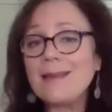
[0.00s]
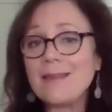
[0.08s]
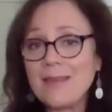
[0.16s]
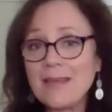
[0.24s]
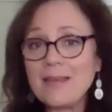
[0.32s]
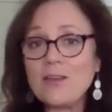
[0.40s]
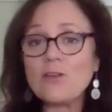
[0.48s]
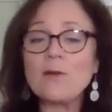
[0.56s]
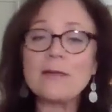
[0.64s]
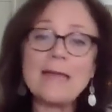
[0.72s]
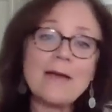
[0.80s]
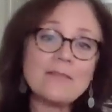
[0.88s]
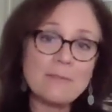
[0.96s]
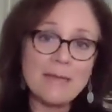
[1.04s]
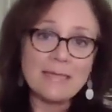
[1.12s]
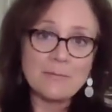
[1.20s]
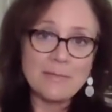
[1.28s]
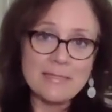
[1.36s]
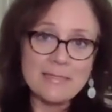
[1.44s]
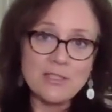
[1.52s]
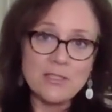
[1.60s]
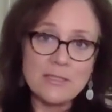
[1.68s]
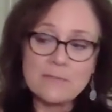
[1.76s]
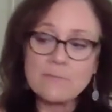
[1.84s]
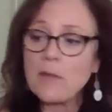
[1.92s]
then you're going to have to make some
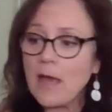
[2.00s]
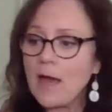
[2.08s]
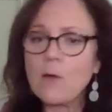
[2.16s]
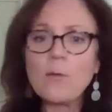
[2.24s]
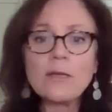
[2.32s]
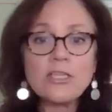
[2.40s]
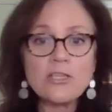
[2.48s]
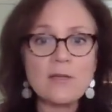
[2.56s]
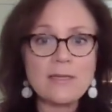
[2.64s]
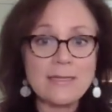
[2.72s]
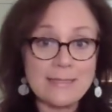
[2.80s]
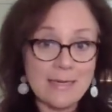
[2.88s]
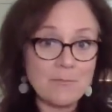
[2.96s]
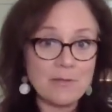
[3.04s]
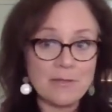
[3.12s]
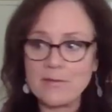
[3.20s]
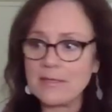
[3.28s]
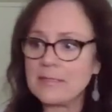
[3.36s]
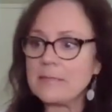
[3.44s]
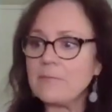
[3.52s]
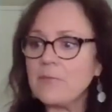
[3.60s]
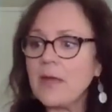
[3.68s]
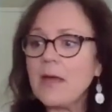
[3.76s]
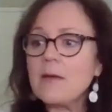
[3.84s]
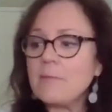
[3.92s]
decisions. I want to show you an example of this
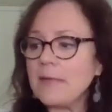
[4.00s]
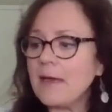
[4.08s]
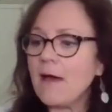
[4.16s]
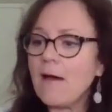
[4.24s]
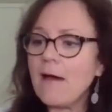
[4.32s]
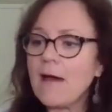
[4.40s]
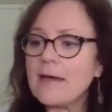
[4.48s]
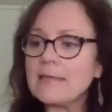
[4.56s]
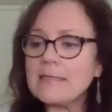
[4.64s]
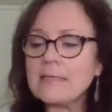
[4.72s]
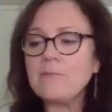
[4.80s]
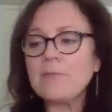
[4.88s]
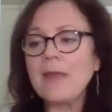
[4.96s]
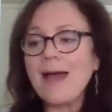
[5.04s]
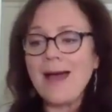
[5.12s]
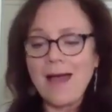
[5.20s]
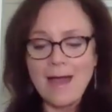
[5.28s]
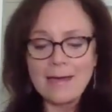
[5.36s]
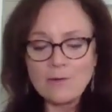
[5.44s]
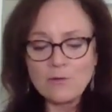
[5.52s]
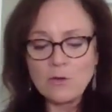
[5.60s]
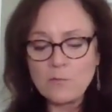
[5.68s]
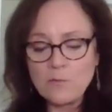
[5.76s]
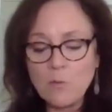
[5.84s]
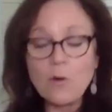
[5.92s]
because I don't
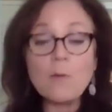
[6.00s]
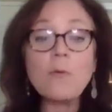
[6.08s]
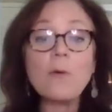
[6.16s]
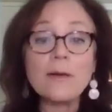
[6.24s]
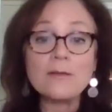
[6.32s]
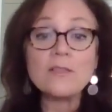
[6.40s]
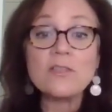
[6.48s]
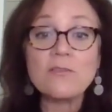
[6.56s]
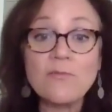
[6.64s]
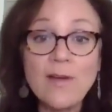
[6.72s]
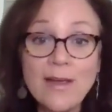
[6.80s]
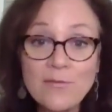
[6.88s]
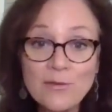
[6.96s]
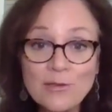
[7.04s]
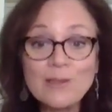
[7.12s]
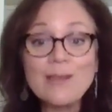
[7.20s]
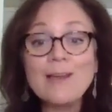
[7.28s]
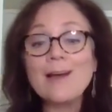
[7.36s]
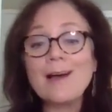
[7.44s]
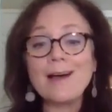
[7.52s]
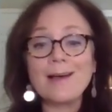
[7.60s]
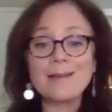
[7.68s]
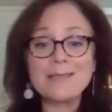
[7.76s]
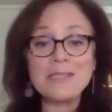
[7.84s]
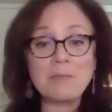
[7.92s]
know of a more important survival
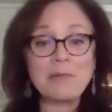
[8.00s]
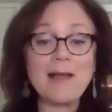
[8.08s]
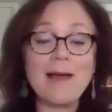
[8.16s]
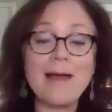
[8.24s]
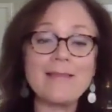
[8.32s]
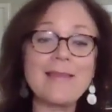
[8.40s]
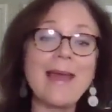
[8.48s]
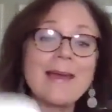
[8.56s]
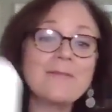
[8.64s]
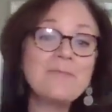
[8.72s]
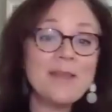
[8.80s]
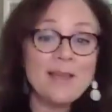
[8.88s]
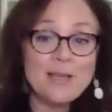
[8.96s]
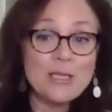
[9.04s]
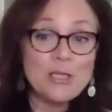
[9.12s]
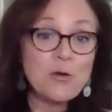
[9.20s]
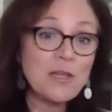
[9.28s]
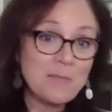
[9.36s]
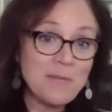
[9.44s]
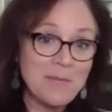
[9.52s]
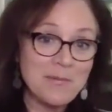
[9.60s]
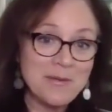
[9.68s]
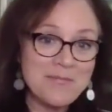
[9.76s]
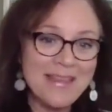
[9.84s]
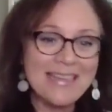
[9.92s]
supply than toilet
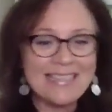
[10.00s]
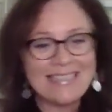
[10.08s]
paper.